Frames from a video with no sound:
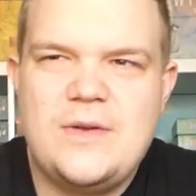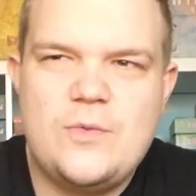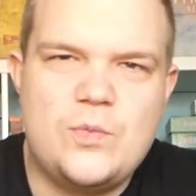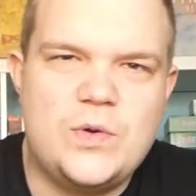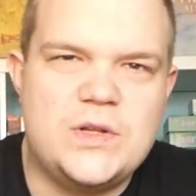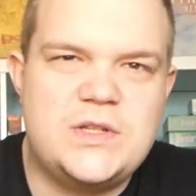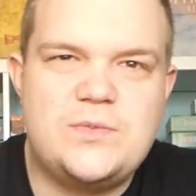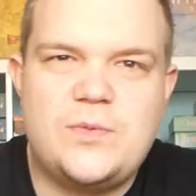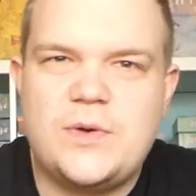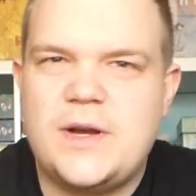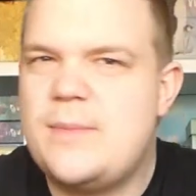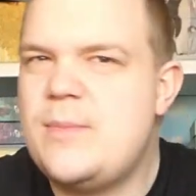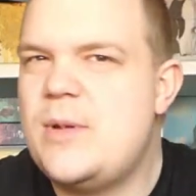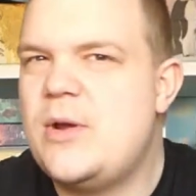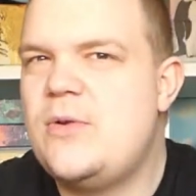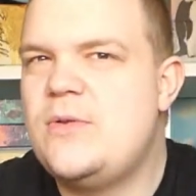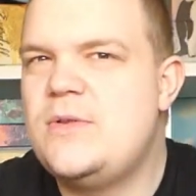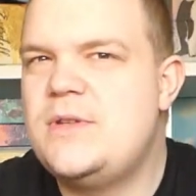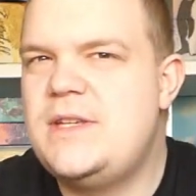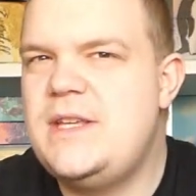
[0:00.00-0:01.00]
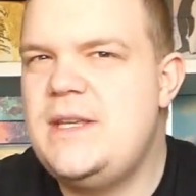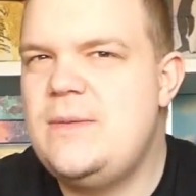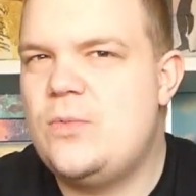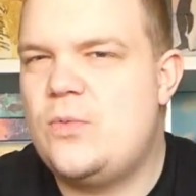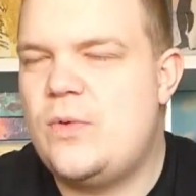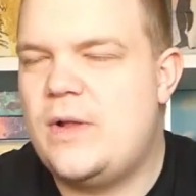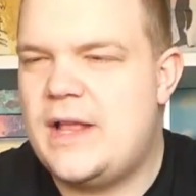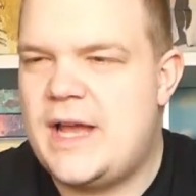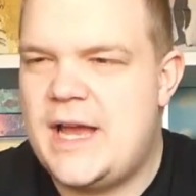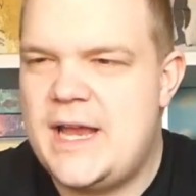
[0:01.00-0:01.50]
Which one am I going to
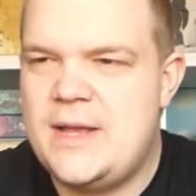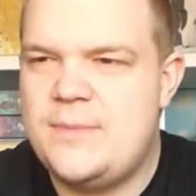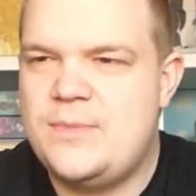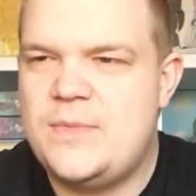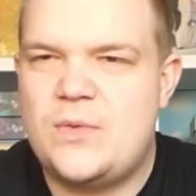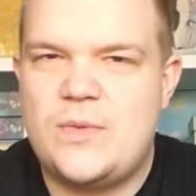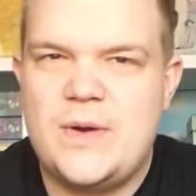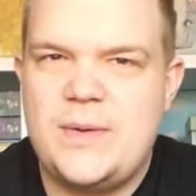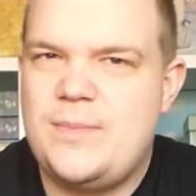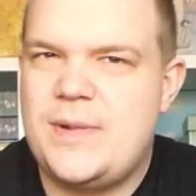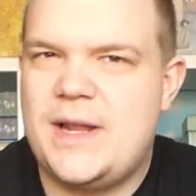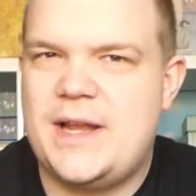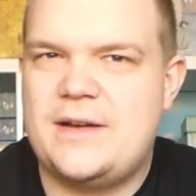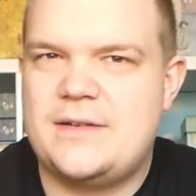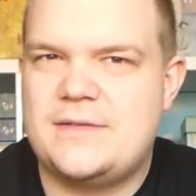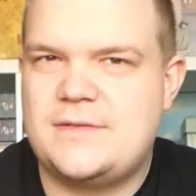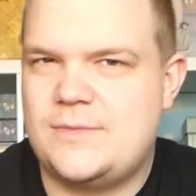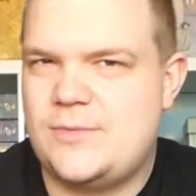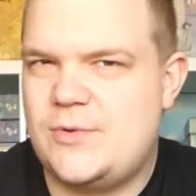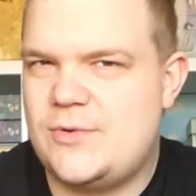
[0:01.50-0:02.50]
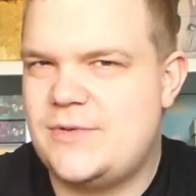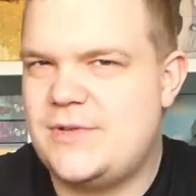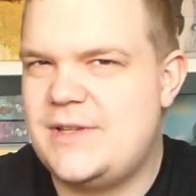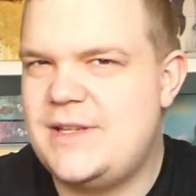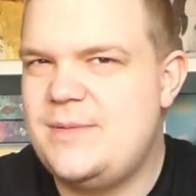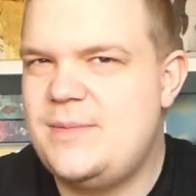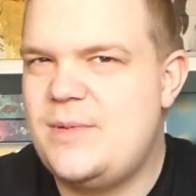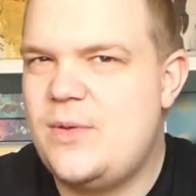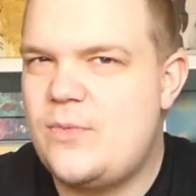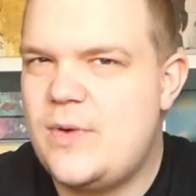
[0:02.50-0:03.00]
keep? Well, I am the red player, so I'm going to
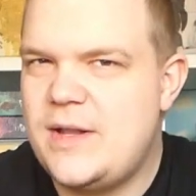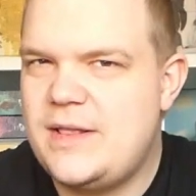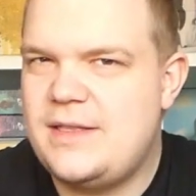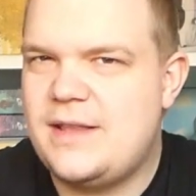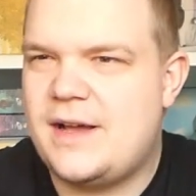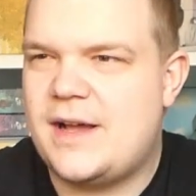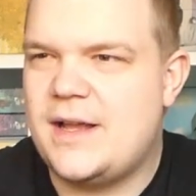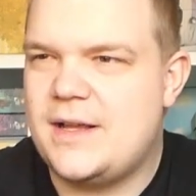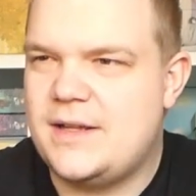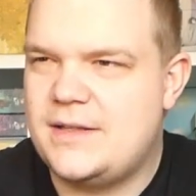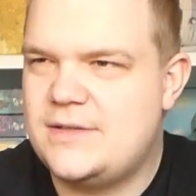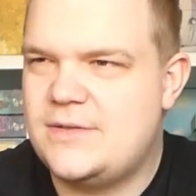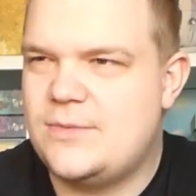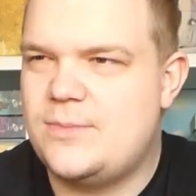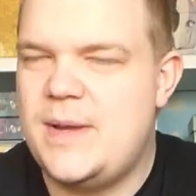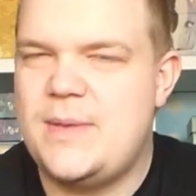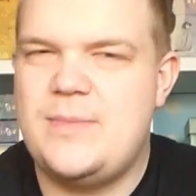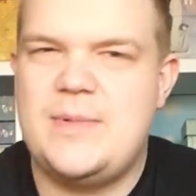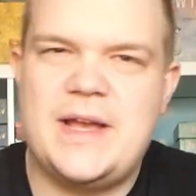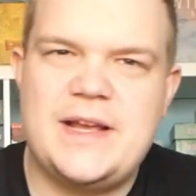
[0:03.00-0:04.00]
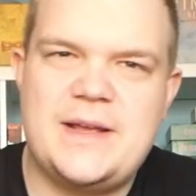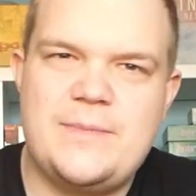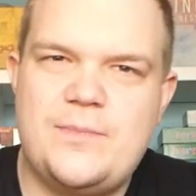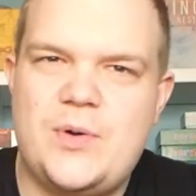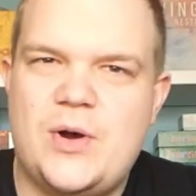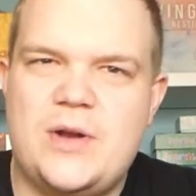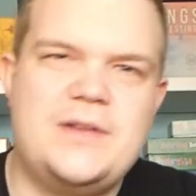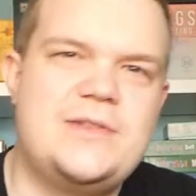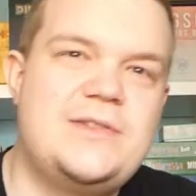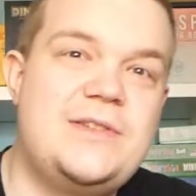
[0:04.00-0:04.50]
keep the red die. So maybe I can
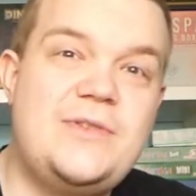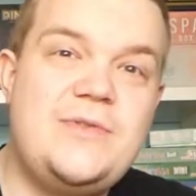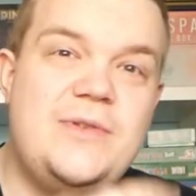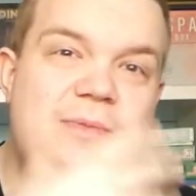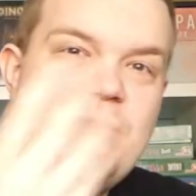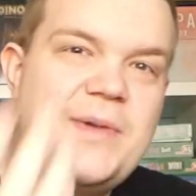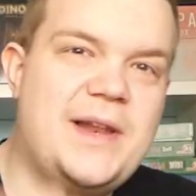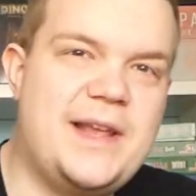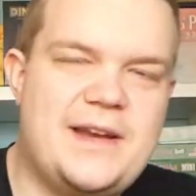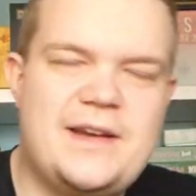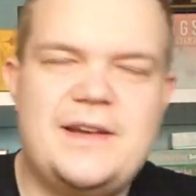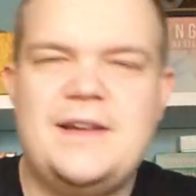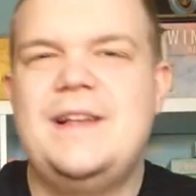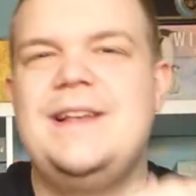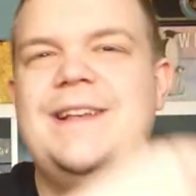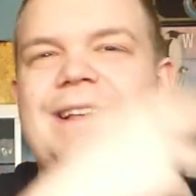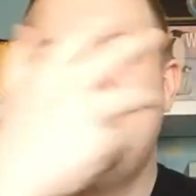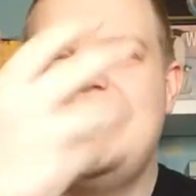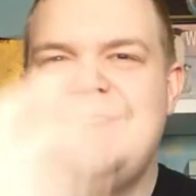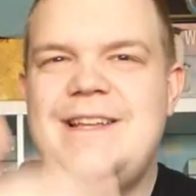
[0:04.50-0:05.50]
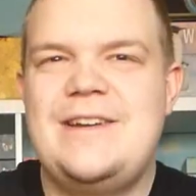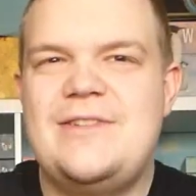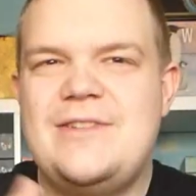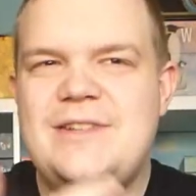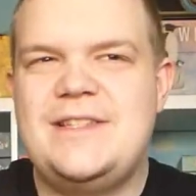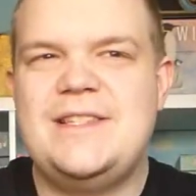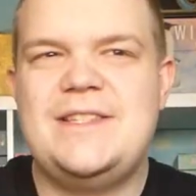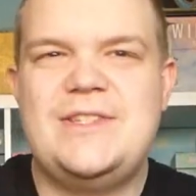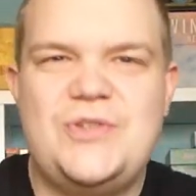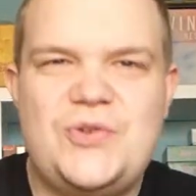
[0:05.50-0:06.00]
punish the green player. There
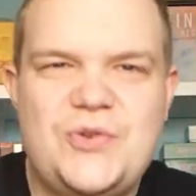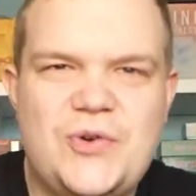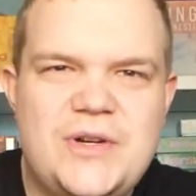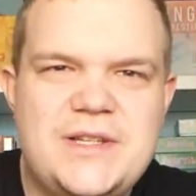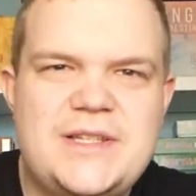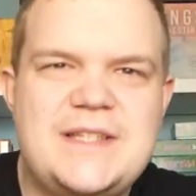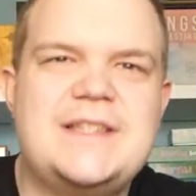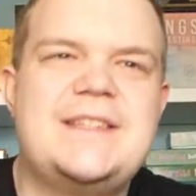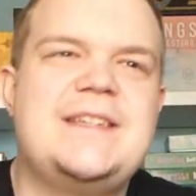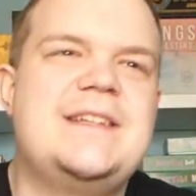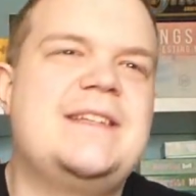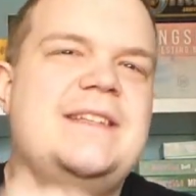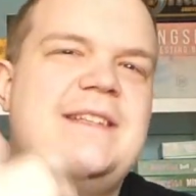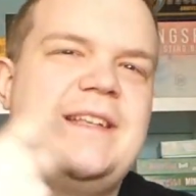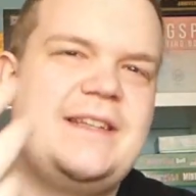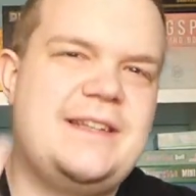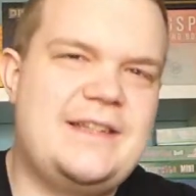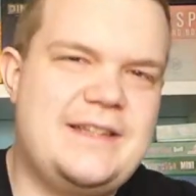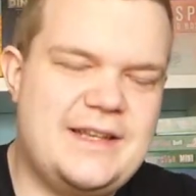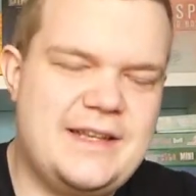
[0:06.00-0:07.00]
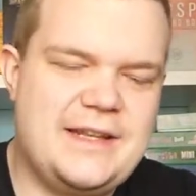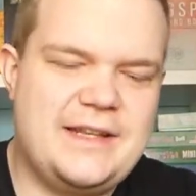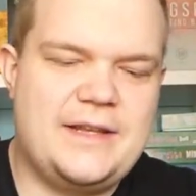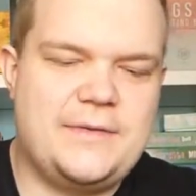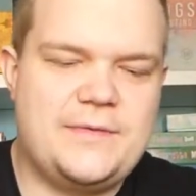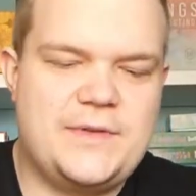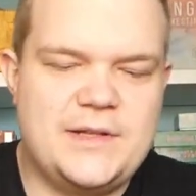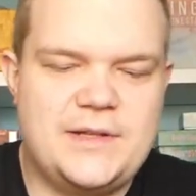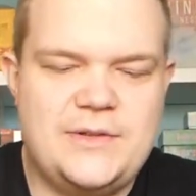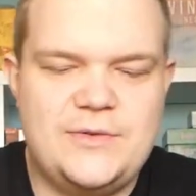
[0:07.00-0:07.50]
are these choices in it that
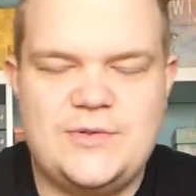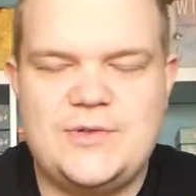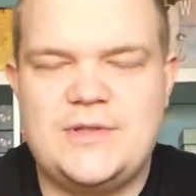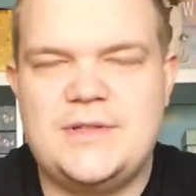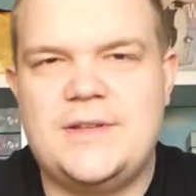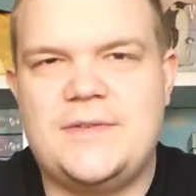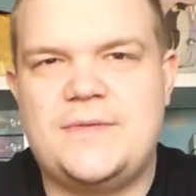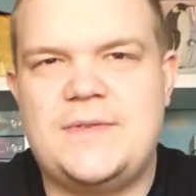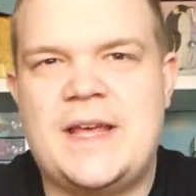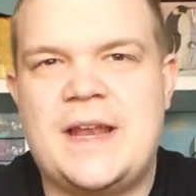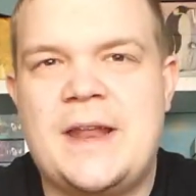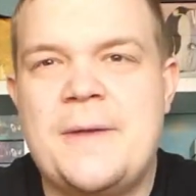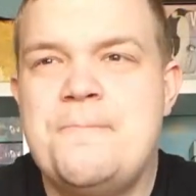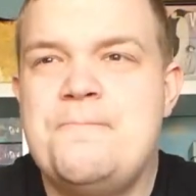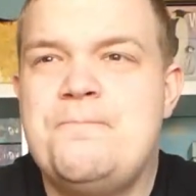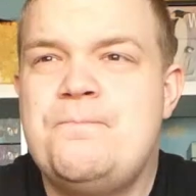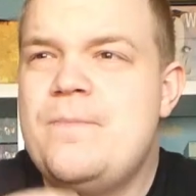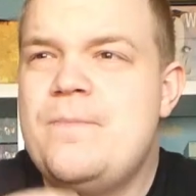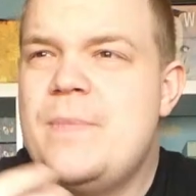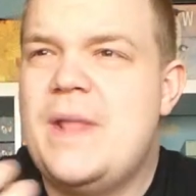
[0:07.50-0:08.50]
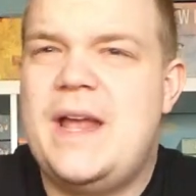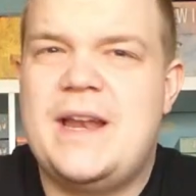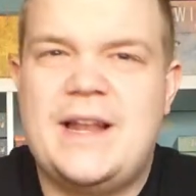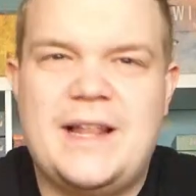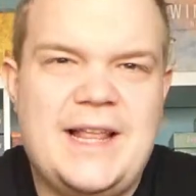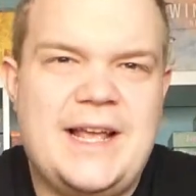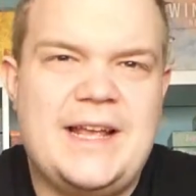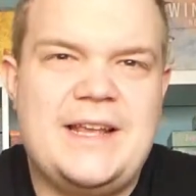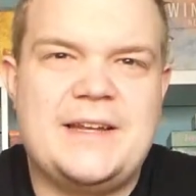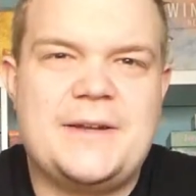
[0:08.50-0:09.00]
give the illusion of that, and I
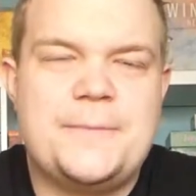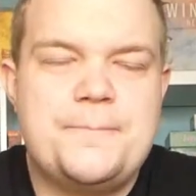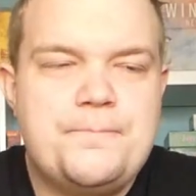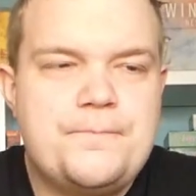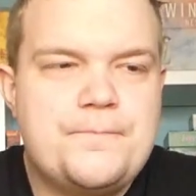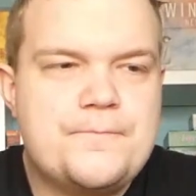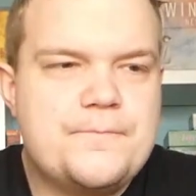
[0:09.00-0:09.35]
like it.